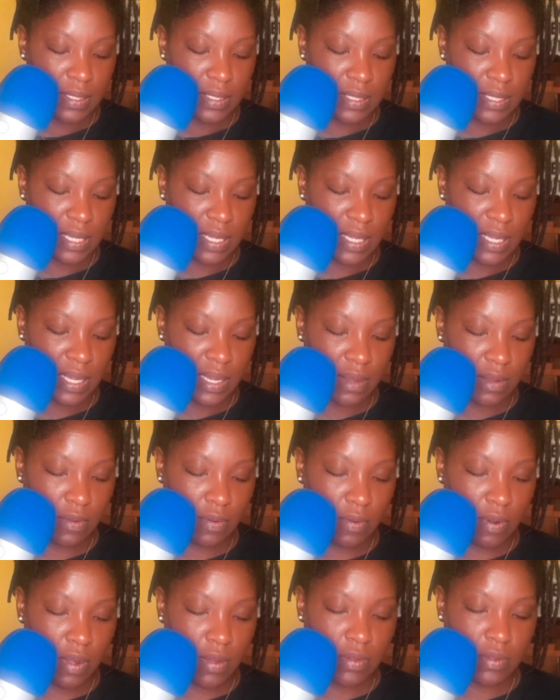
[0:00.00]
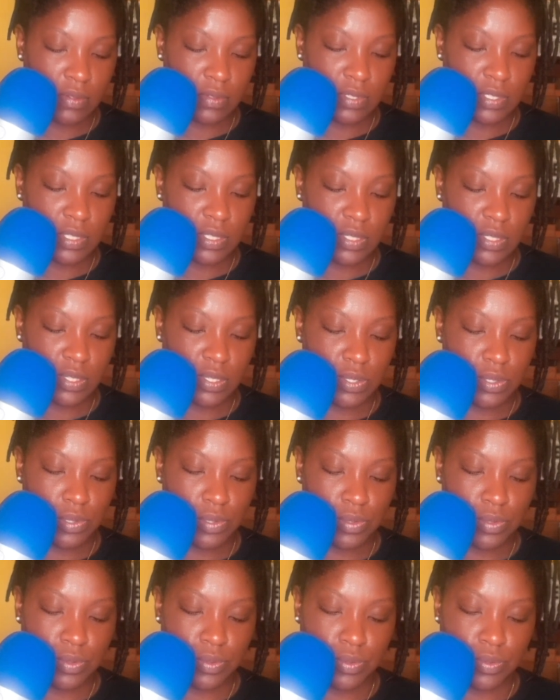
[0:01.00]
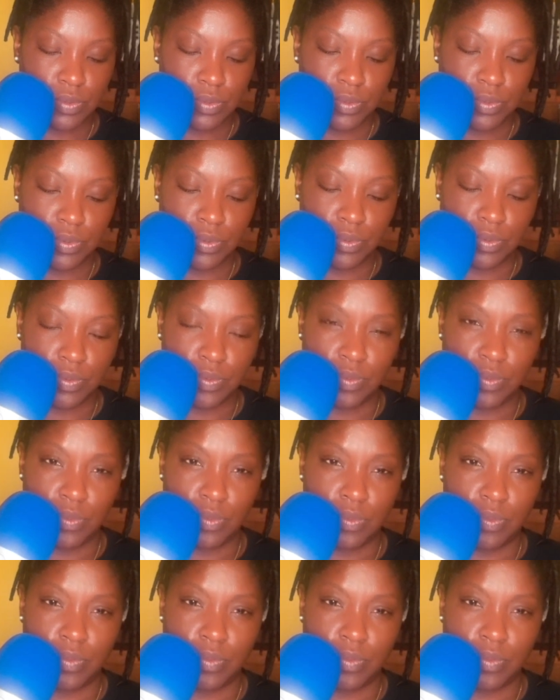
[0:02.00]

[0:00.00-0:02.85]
See it grows to,